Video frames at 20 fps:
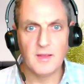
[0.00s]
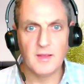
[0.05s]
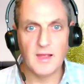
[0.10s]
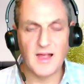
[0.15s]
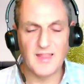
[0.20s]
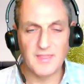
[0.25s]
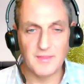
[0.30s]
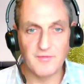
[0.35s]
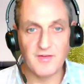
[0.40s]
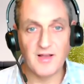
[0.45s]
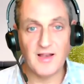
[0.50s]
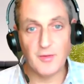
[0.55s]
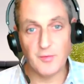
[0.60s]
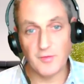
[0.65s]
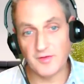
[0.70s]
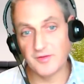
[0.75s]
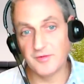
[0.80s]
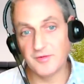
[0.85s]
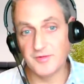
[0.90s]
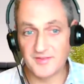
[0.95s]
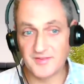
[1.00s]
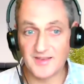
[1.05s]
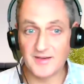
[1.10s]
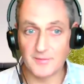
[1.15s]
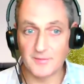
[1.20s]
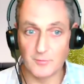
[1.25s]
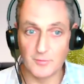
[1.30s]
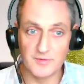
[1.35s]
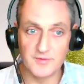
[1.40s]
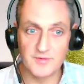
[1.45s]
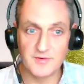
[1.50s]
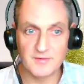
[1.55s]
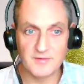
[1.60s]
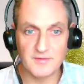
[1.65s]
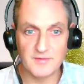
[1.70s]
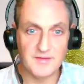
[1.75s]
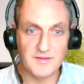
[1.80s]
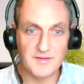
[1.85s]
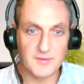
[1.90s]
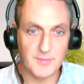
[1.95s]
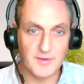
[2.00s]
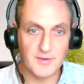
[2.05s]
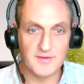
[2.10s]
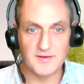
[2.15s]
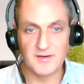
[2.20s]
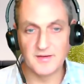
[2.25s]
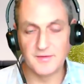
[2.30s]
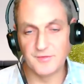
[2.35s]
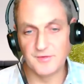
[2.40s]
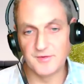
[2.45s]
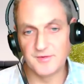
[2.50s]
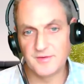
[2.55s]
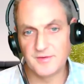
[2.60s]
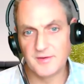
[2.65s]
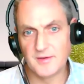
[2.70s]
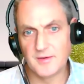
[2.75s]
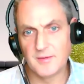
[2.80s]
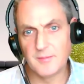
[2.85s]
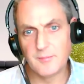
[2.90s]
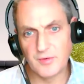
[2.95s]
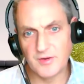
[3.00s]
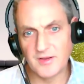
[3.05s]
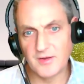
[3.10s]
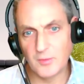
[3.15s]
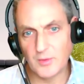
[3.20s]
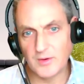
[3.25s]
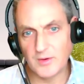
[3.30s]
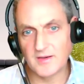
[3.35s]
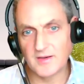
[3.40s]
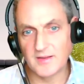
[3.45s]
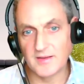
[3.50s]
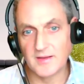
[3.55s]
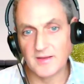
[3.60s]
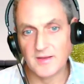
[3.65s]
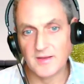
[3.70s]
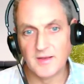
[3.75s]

and the value that you said it would needs to be delivered pretty quickly.